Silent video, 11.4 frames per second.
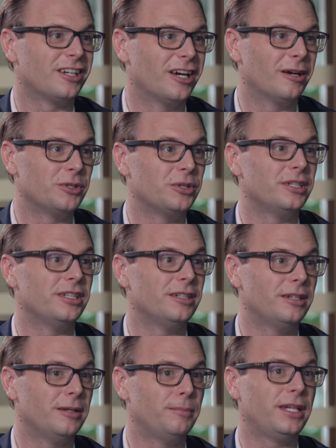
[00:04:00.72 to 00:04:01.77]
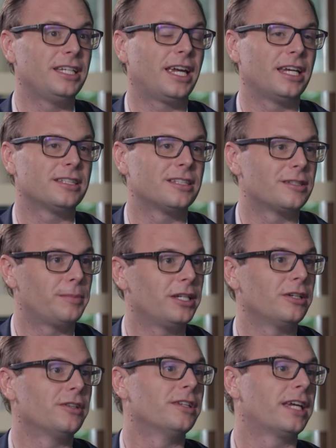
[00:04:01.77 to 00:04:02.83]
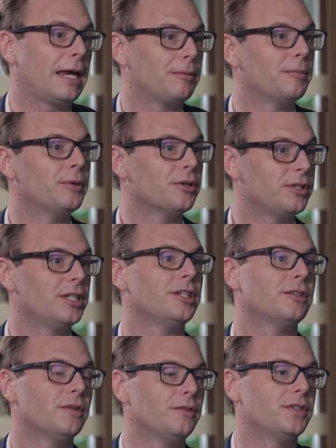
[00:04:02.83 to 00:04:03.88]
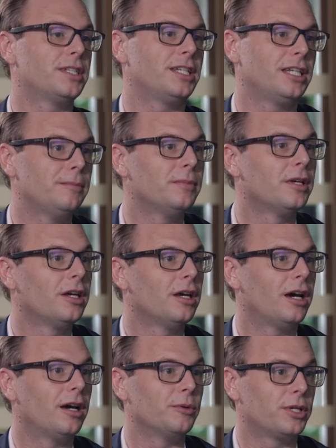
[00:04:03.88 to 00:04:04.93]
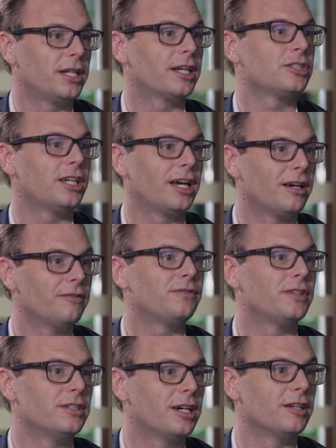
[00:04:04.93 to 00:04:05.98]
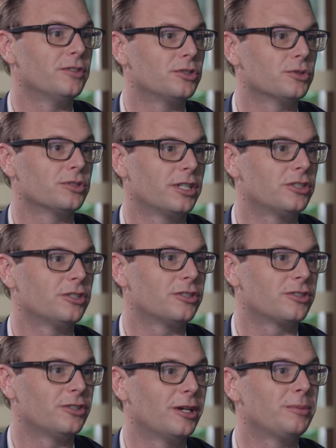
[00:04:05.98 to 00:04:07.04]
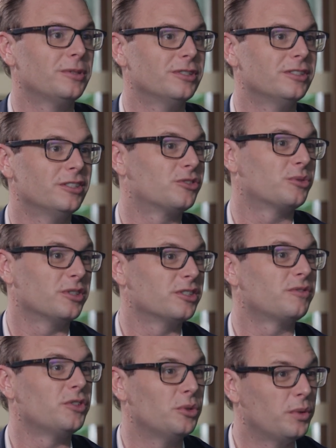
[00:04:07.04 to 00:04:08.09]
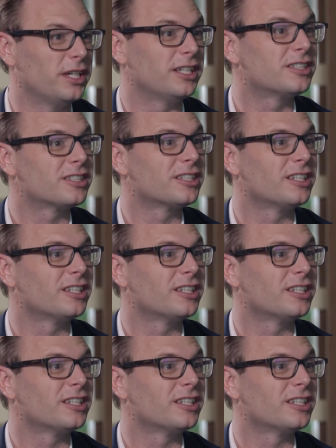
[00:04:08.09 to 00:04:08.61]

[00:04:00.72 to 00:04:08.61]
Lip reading: You know, in many cases, depending on the capability of a team, we can actually have a data visualization stood up as short as a few weeks.